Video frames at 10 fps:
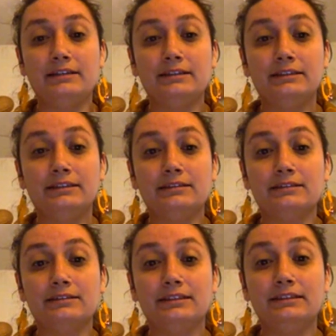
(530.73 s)

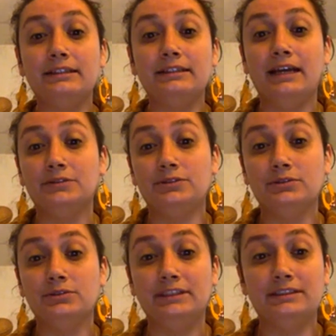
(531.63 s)
the city
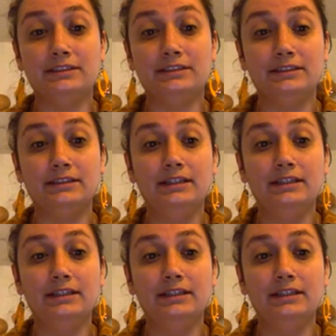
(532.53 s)
council needs to